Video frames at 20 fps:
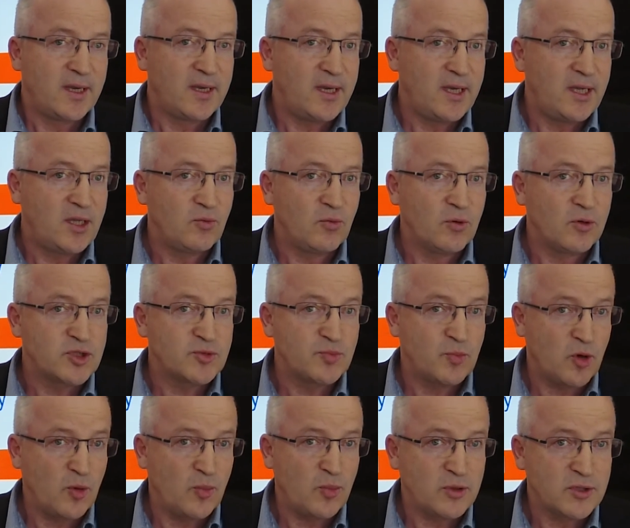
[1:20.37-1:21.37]
It was
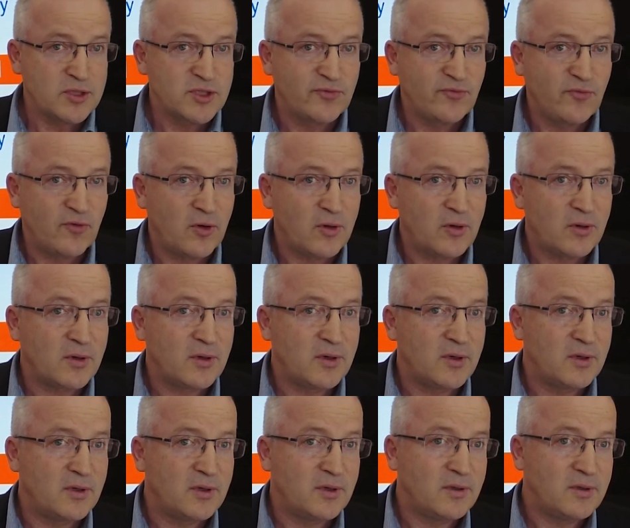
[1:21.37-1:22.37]
proposed
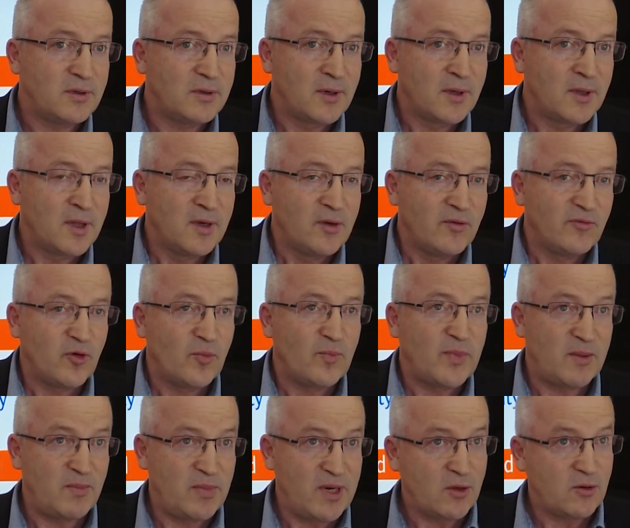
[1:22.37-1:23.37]
for
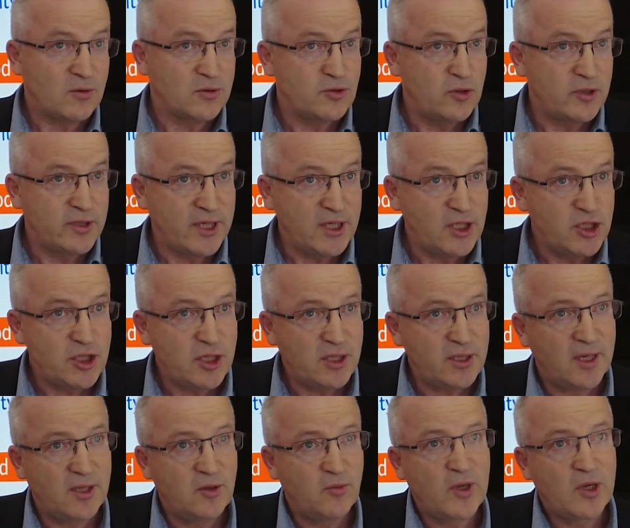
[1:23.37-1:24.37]
public consultation,
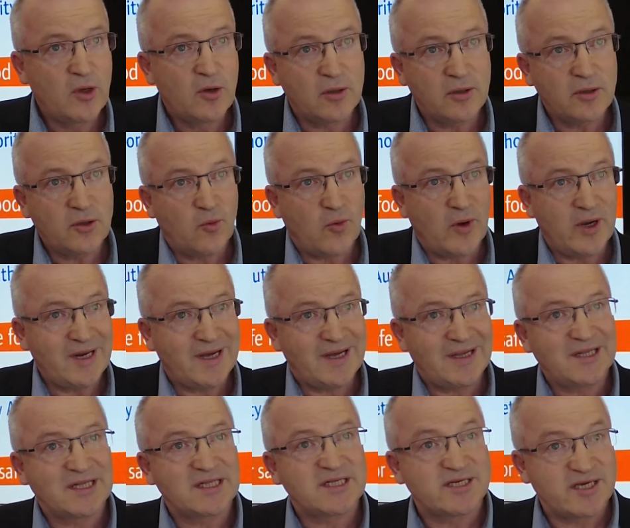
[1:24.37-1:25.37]
and we got
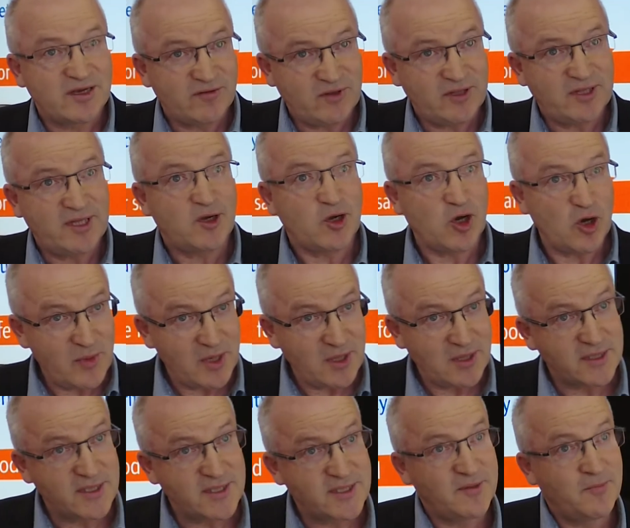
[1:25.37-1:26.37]
170
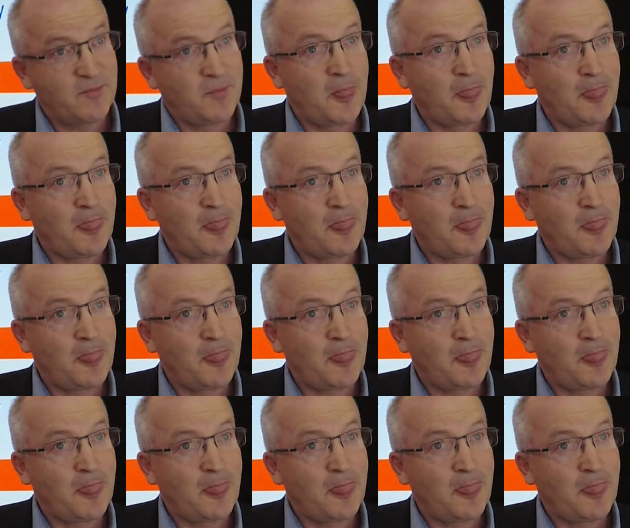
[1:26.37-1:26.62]
comments.